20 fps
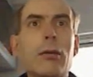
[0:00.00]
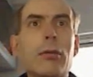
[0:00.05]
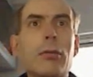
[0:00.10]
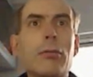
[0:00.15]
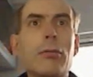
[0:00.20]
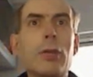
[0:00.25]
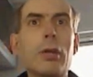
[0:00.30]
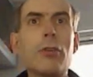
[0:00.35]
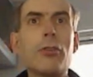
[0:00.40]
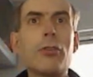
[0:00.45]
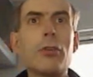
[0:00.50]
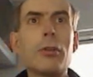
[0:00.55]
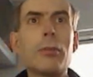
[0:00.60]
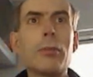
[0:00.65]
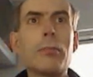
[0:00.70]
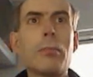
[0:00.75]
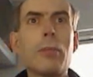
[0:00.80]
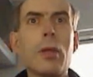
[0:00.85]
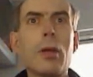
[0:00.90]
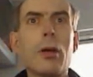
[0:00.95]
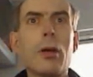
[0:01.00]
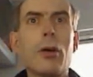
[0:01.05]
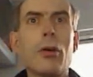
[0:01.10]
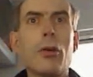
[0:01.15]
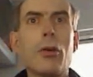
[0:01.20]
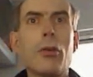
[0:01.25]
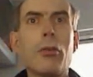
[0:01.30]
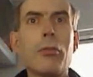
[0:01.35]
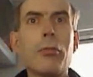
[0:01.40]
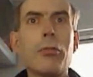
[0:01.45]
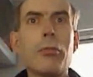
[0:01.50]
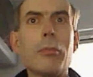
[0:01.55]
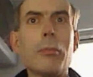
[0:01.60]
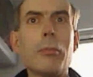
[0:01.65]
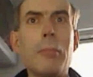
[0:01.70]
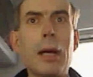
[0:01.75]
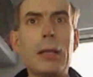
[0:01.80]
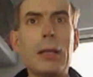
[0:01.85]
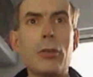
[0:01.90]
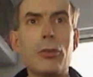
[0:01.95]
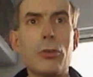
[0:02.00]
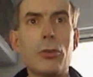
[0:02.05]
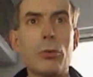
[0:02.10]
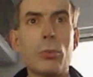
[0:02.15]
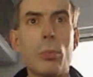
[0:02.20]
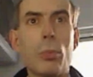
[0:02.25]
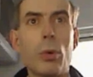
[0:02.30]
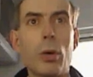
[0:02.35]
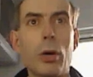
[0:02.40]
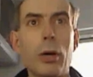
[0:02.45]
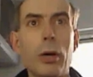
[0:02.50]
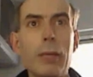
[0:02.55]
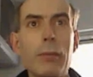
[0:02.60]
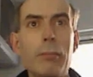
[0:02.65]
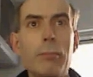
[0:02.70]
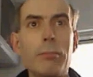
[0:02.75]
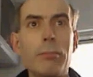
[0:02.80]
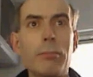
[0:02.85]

phasor of magnitude y